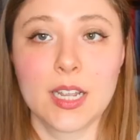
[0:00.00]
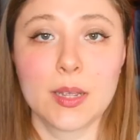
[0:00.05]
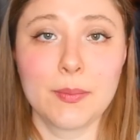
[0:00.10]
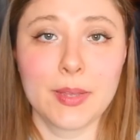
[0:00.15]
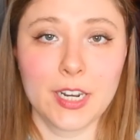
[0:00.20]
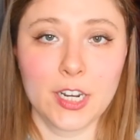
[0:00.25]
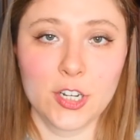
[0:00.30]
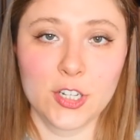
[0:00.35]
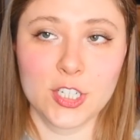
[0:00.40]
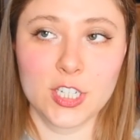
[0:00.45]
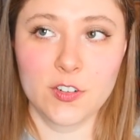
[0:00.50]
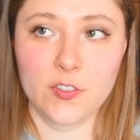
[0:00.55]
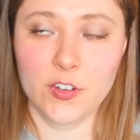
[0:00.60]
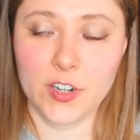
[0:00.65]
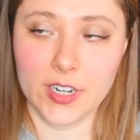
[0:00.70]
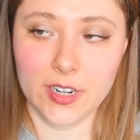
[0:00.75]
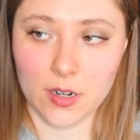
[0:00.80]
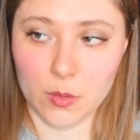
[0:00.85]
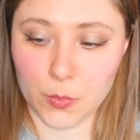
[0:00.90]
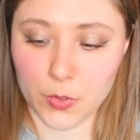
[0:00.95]
I managed to
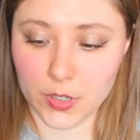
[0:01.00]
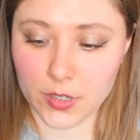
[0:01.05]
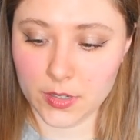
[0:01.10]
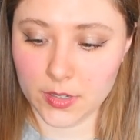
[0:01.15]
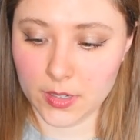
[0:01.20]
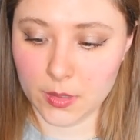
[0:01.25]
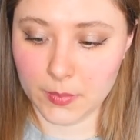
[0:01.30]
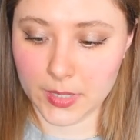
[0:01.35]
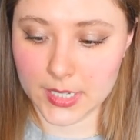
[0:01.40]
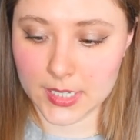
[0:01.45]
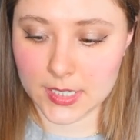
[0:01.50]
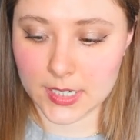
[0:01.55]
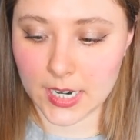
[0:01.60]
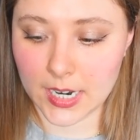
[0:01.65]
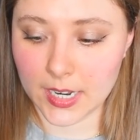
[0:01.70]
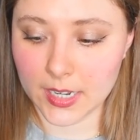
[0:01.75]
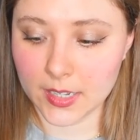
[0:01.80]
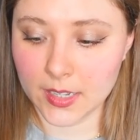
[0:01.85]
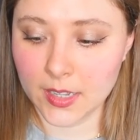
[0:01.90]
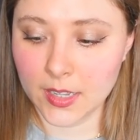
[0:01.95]
forget a book in my
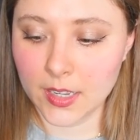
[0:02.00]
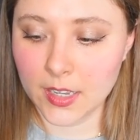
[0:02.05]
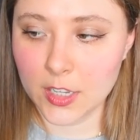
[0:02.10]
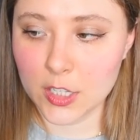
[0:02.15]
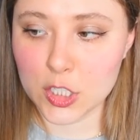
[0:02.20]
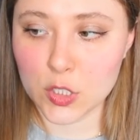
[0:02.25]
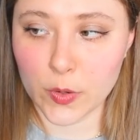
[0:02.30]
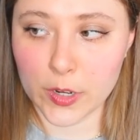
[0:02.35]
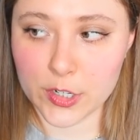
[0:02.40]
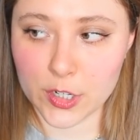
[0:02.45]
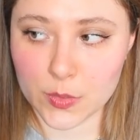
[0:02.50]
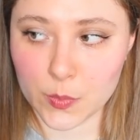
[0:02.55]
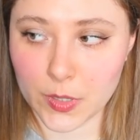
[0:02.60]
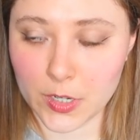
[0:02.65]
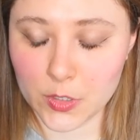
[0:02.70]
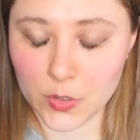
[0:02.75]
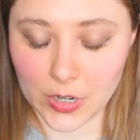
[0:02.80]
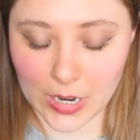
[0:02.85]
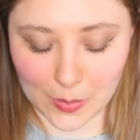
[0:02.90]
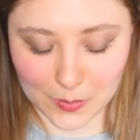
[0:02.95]
stack, so I just went
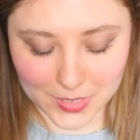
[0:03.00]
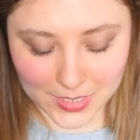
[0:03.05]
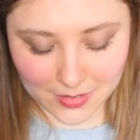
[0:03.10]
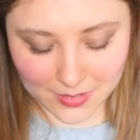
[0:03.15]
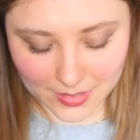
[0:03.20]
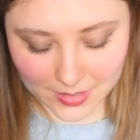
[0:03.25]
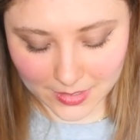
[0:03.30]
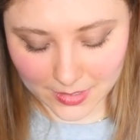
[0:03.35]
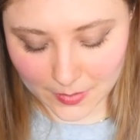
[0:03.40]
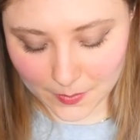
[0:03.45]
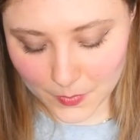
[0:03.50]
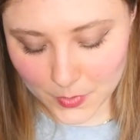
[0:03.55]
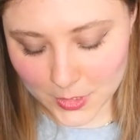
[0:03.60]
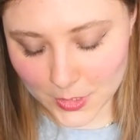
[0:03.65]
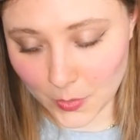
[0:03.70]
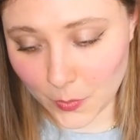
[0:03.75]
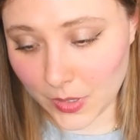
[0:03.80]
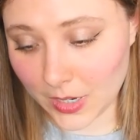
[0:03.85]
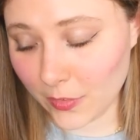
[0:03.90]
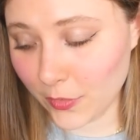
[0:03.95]
and grabbed it. Um,
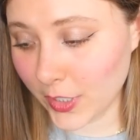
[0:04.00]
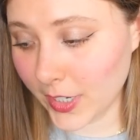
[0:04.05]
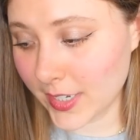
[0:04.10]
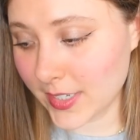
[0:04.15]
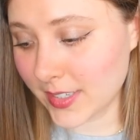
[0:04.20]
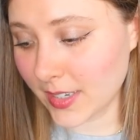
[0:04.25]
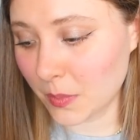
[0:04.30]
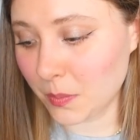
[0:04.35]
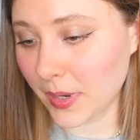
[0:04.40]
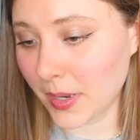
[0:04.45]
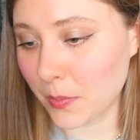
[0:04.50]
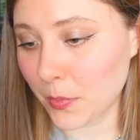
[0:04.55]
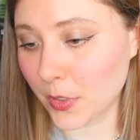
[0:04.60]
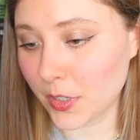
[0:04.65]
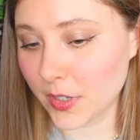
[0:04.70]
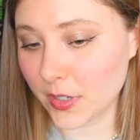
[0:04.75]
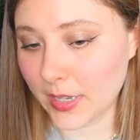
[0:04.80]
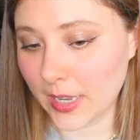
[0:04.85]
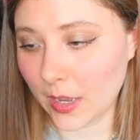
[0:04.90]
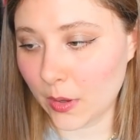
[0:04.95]
so whatever I said my
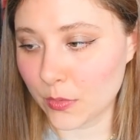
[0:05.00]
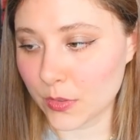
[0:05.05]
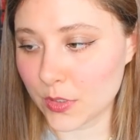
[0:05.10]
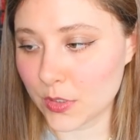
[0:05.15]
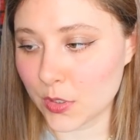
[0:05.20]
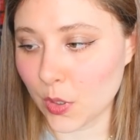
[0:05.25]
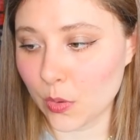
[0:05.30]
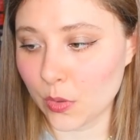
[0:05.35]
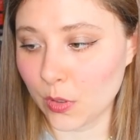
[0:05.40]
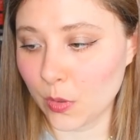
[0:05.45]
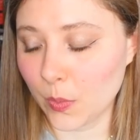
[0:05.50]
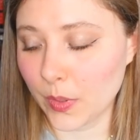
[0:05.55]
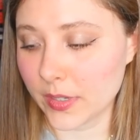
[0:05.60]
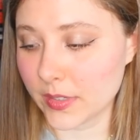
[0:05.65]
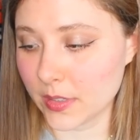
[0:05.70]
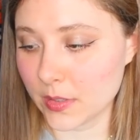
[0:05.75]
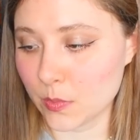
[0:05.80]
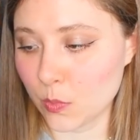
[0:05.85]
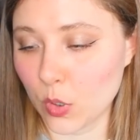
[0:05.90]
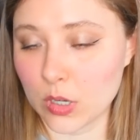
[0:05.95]
book count total
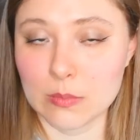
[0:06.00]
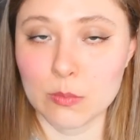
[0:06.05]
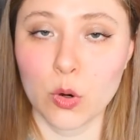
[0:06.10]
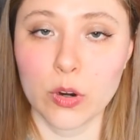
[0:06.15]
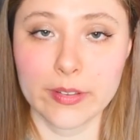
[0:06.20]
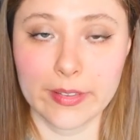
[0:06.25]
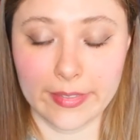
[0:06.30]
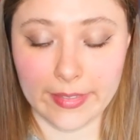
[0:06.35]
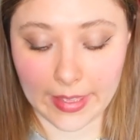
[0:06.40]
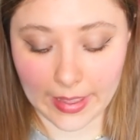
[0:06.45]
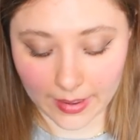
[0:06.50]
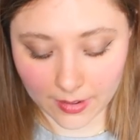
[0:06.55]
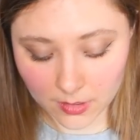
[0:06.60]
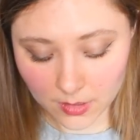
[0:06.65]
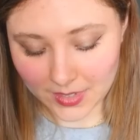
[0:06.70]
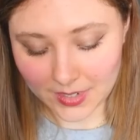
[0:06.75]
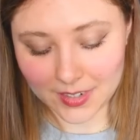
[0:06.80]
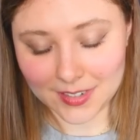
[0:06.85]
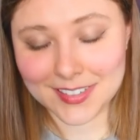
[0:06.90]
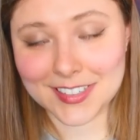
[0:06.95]
was, it's one more than that.
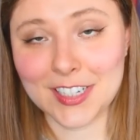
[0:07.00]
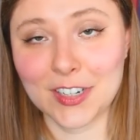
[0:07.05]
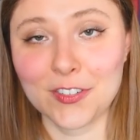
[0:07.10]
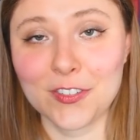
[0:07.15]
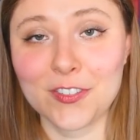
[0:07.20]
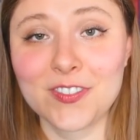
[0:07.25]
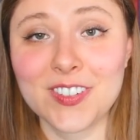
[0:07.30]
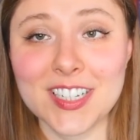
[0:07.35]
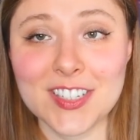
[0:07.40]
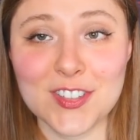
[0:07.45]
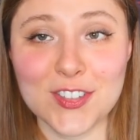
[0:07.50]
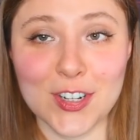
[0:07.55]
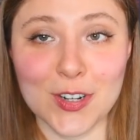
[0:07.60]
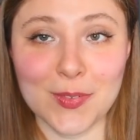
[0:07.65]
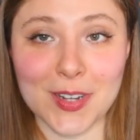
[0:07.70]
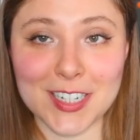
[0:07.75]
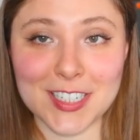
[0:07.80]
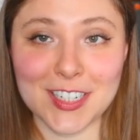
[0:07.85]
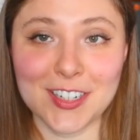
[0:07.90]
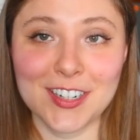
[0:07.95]
that is Confessor
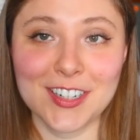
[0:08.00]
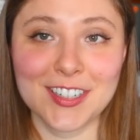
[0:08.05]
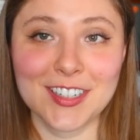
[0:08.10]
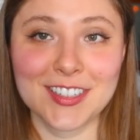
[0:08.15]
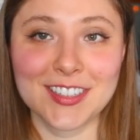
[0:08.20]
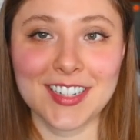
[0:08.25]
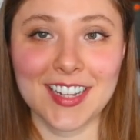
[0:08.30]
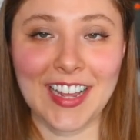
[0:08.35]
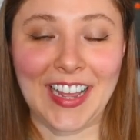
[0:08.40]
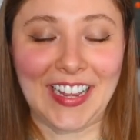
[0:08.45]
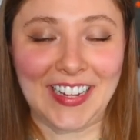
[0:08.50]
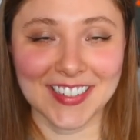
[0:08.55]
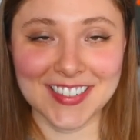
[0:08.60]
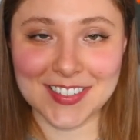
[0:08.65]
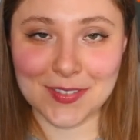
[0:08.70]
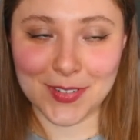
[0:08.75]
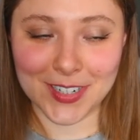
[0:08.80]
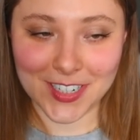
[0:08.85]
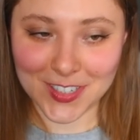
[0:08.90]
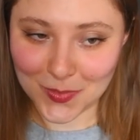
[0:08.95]
by Terry
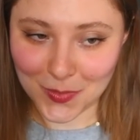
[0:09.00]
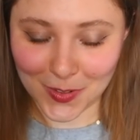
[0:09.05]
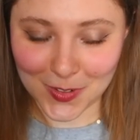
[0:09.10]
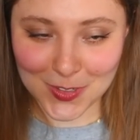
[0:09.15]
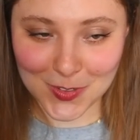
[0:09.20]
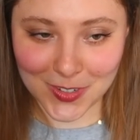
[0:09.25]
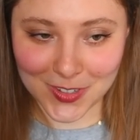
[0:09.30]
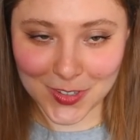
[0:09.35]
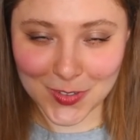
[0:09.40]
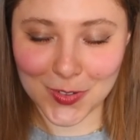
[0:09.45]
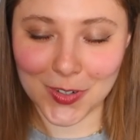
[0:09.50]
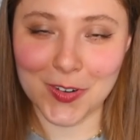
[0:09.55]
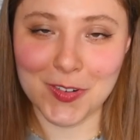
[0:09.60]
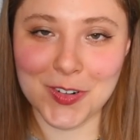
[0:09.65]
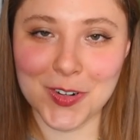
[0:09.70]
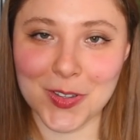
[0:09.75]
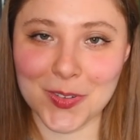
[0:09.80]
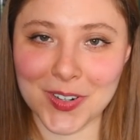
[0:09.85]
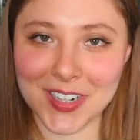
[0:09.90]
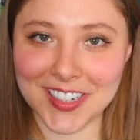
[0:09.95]
Goodkind, because we were doing this Sword of
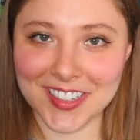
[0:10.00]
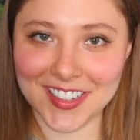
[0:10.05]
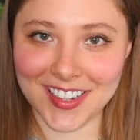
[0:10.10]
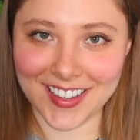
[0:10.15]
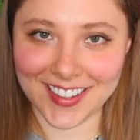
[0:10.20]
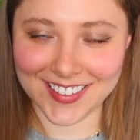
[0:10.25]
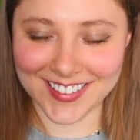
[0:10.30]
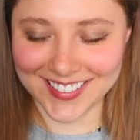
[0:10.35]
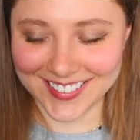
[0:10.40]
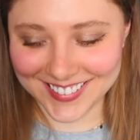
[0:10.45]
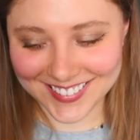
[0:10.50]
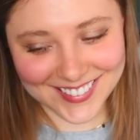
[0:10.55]
Truth read-along.